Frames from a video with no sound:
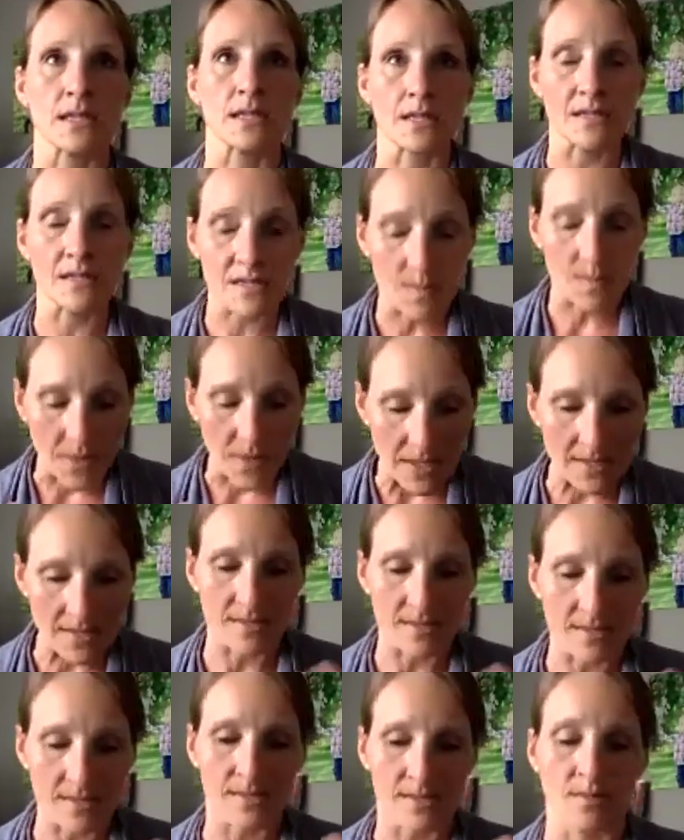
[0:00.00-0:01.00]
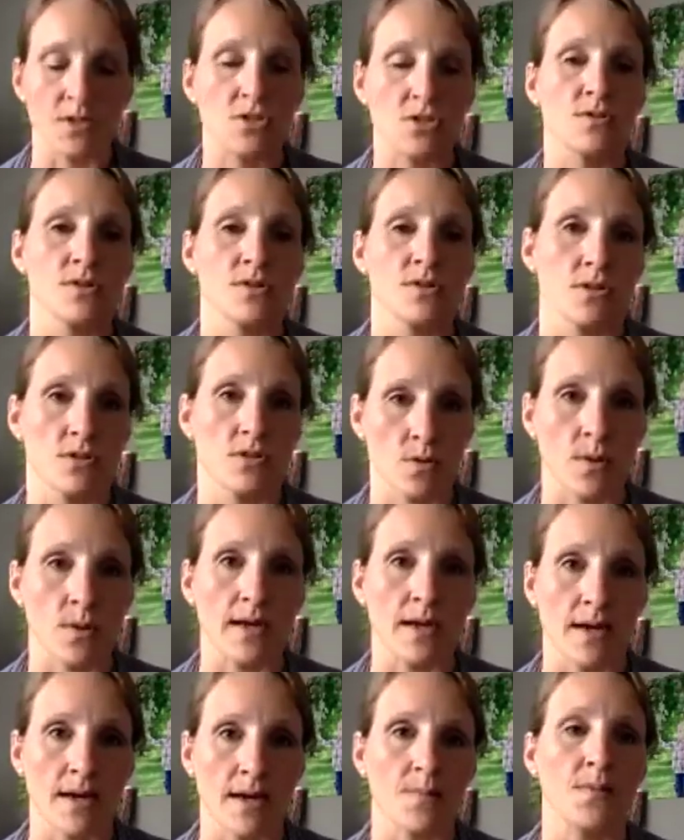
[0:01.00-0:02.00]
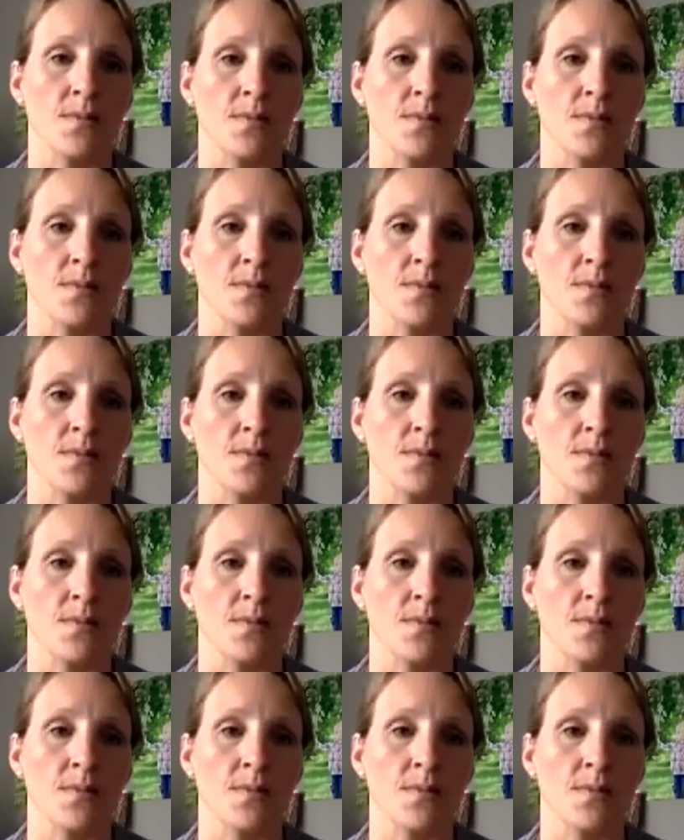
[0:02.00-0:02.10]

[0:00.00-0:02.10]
spaces in which you start to wake up